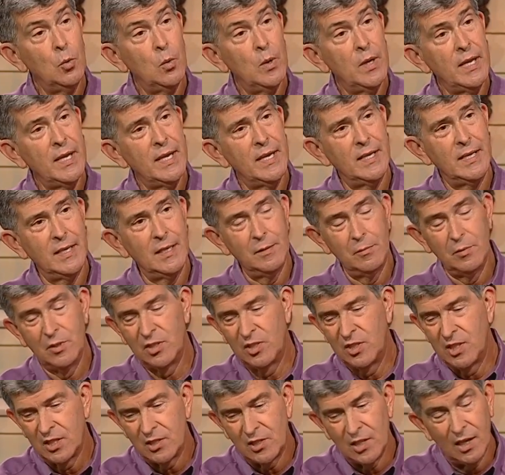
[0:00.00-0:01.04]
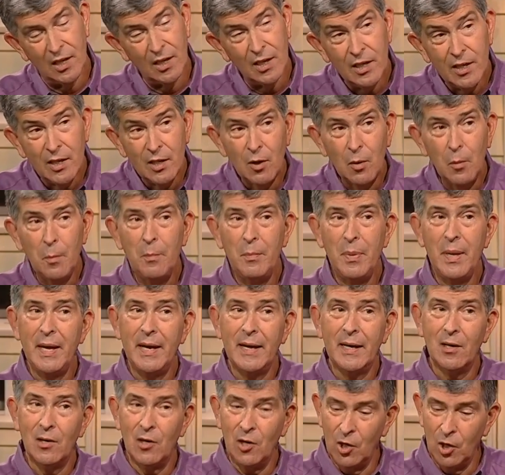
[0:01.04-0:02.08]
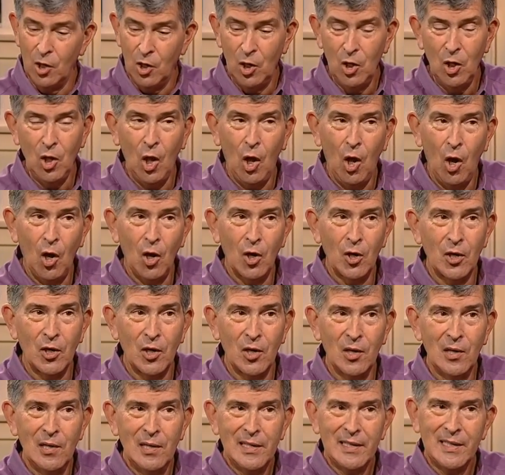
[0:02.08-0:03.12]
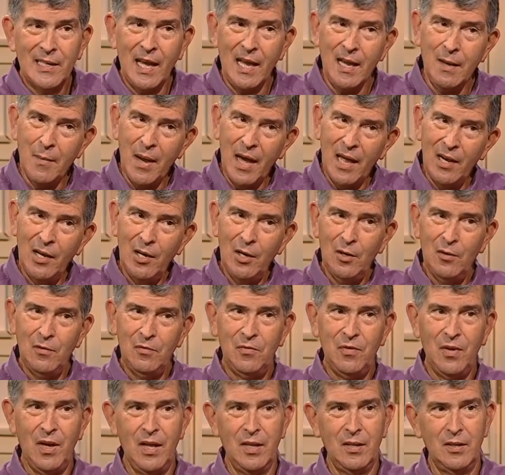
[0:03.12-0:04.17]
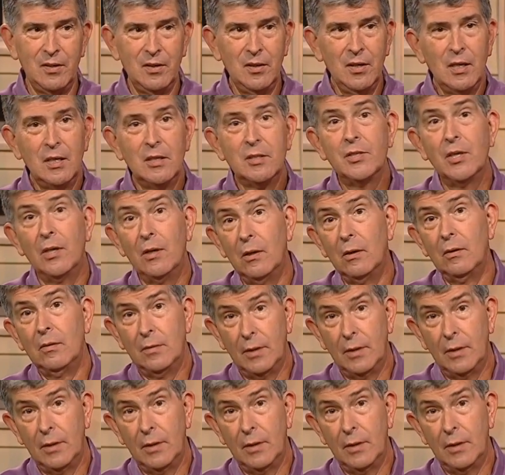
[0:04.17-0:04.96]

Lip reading: one in, it was just a little bigger, a little longer, came out a little further. So